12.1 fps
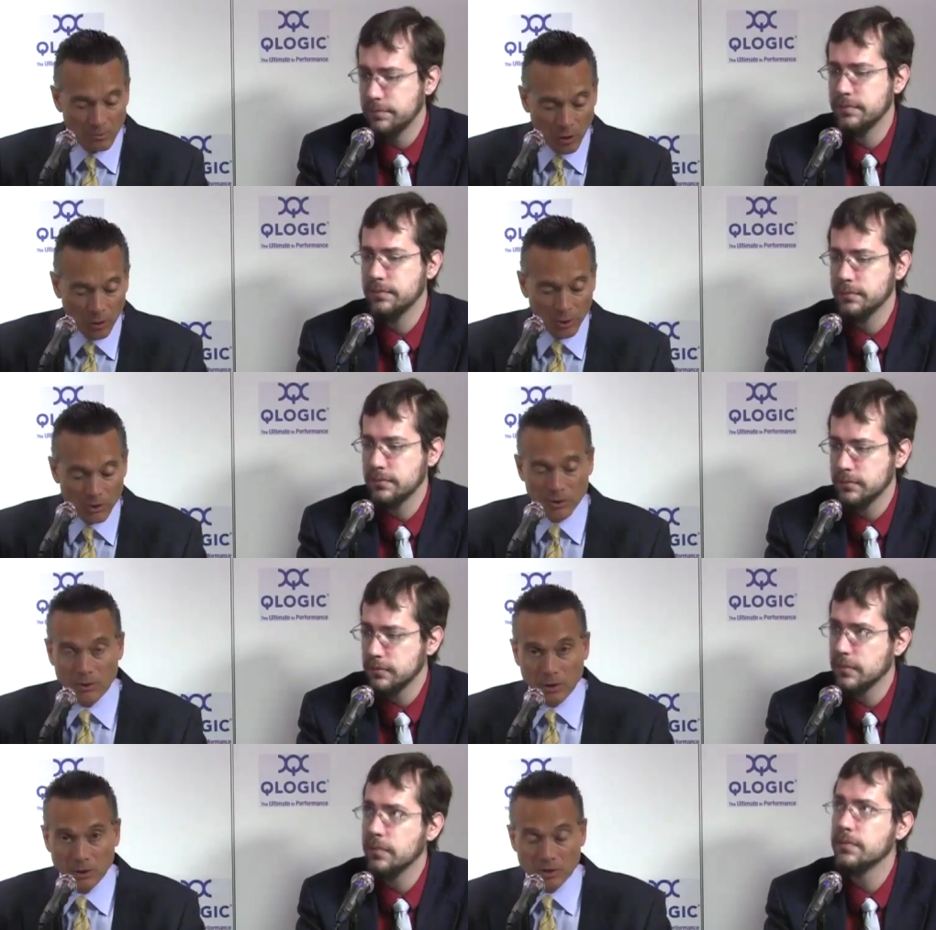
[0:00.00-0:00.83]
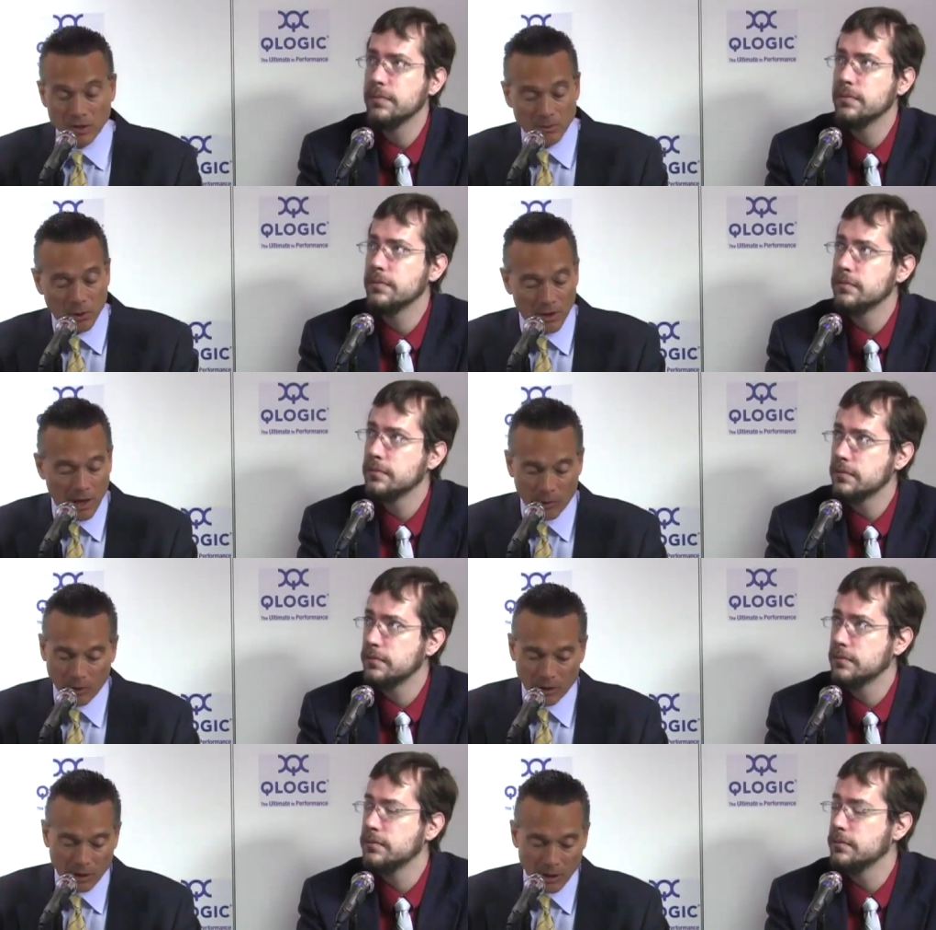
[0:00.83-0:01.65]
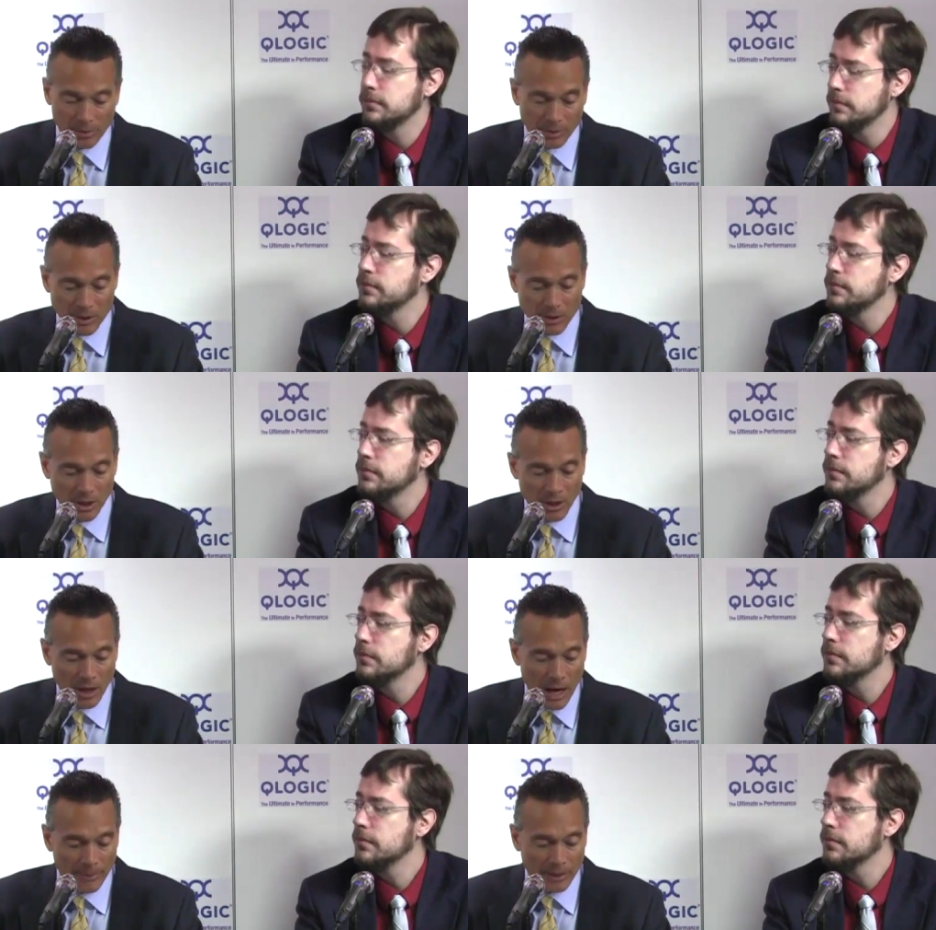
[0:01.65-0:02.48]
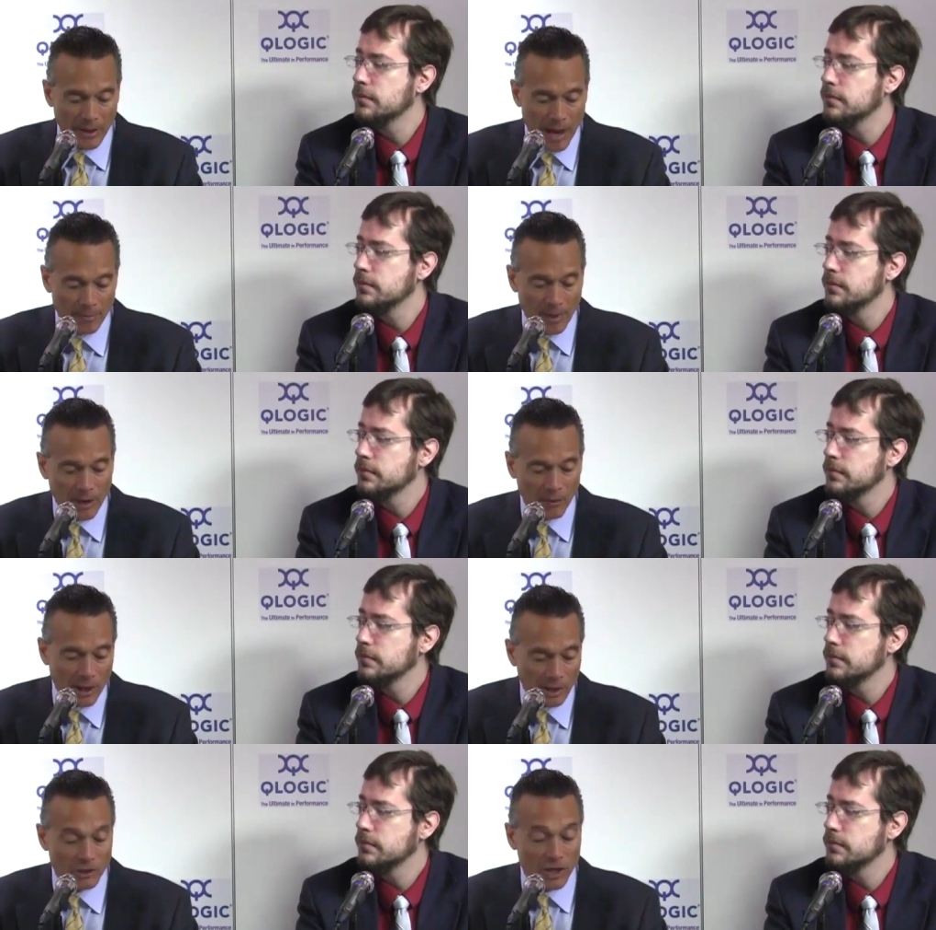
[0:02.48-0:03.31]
Speaker 1: in mobile. So it's good to see more networking companies hopping on that bandwagon.